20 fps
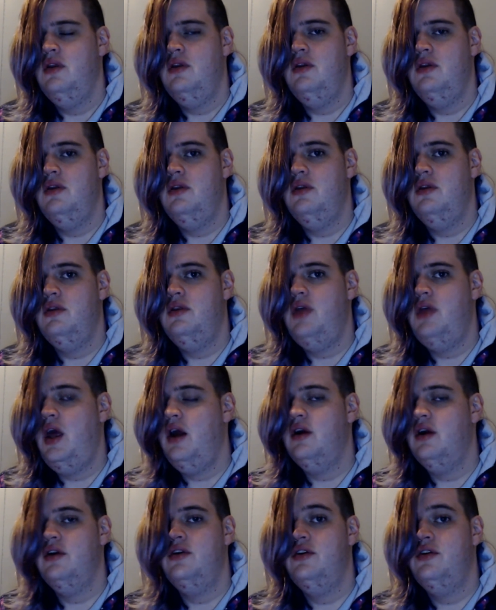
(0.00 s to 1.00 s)
They
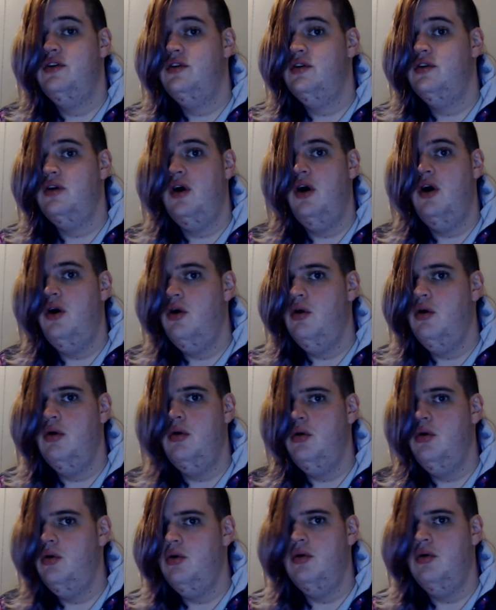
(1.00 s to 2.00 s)
are
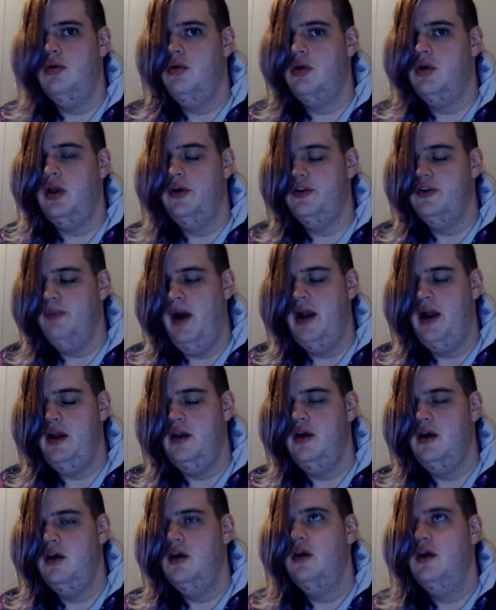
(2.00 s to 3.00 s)
so close-minded.
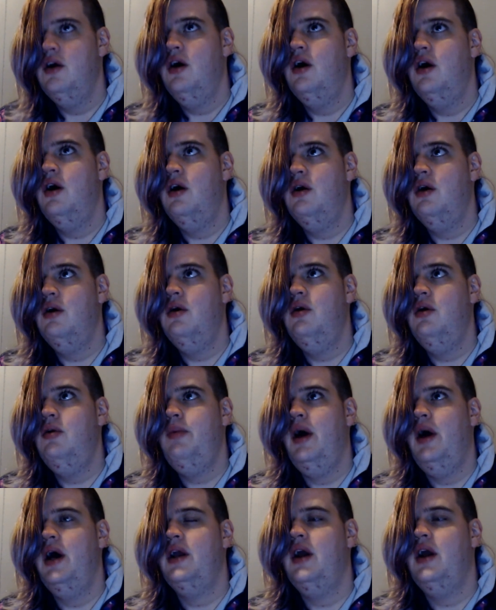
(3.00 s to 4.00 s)
Oh
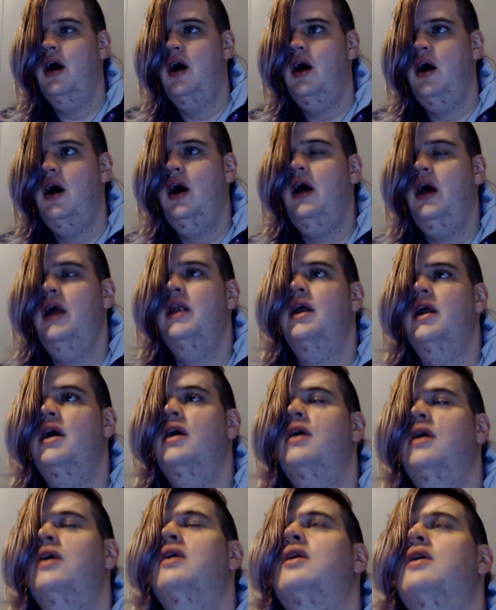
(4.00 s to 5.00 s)
my god.
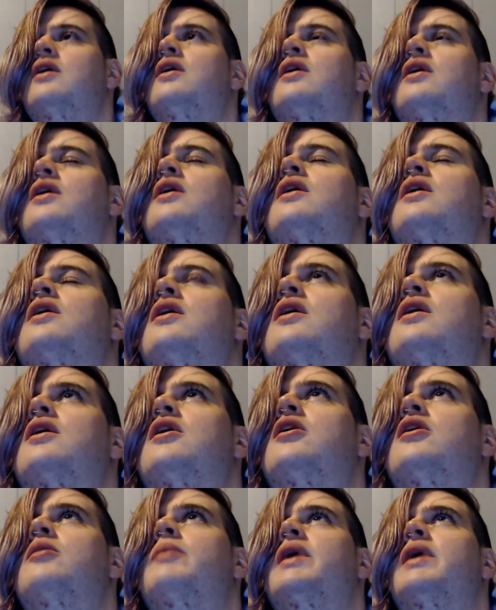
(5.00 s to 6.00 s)

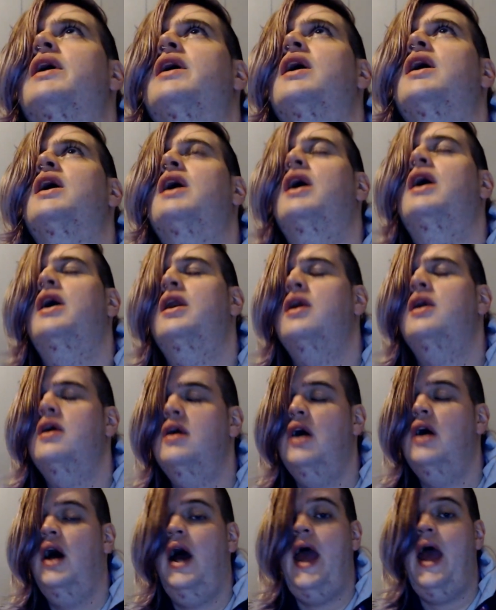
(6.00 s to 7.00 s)
Oh my god.
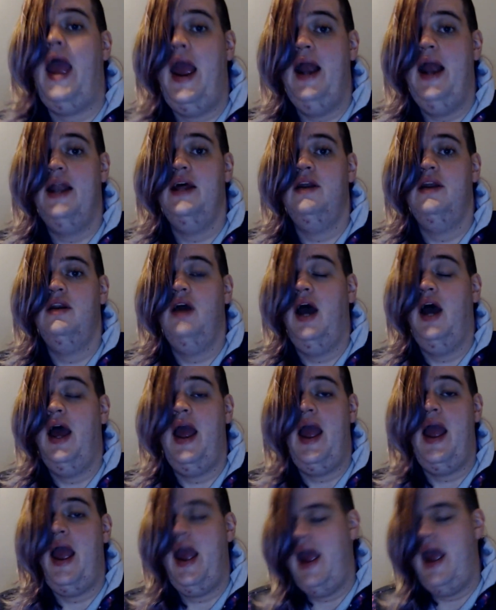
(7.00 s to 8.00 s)
I hate it. I
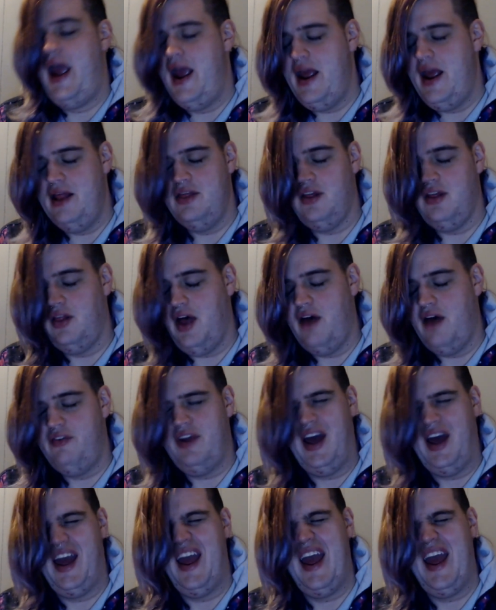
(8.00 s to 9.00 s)
hate the left.
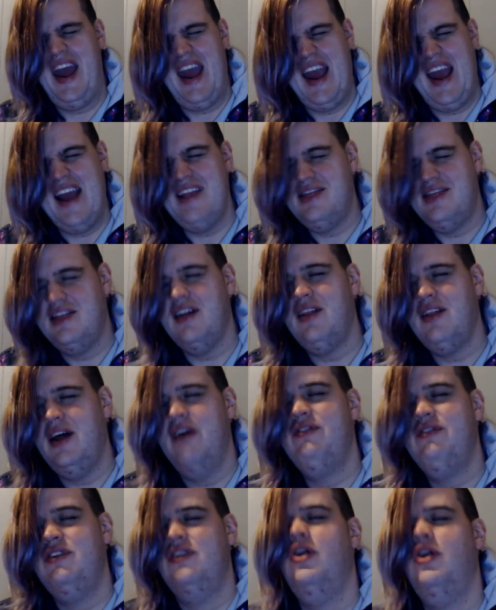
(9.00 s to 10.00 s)
I hate the
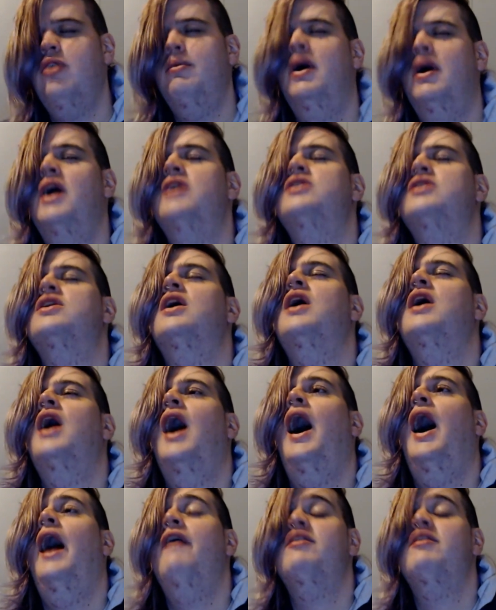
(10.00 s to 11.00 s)
left so much.
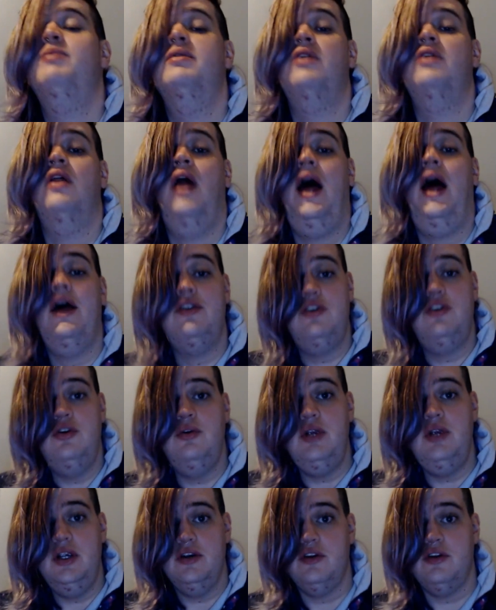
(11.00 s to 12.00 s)
I spent the last 2
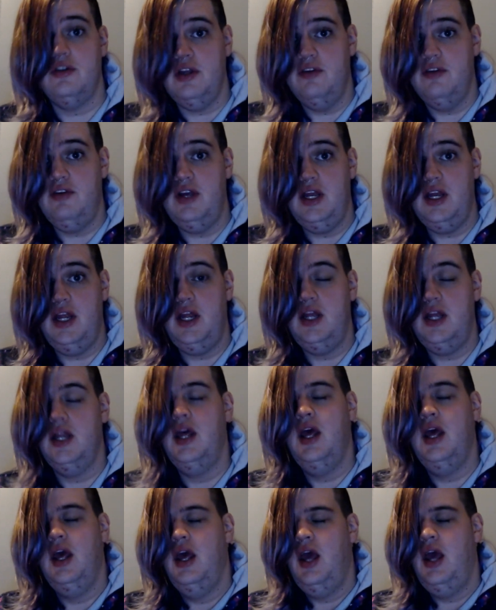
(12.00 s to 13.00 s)
years living in it,
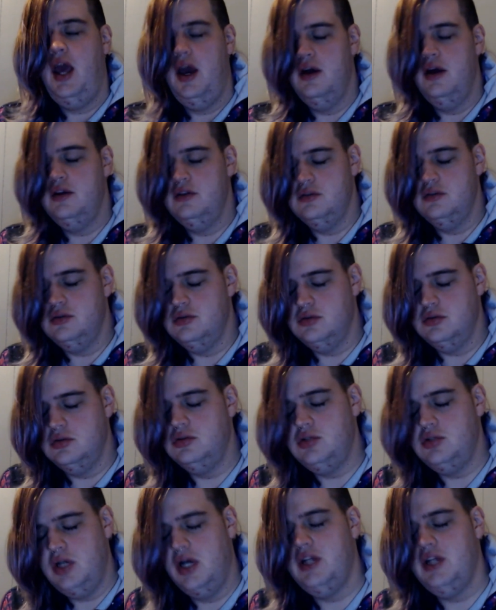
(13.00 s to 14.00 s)
and
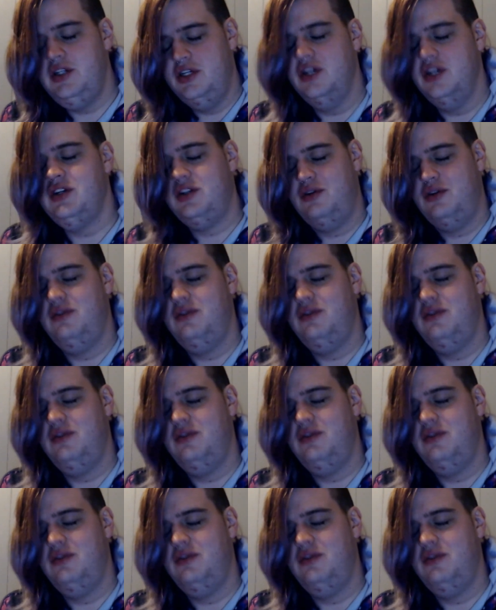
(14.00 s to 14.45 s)
I just...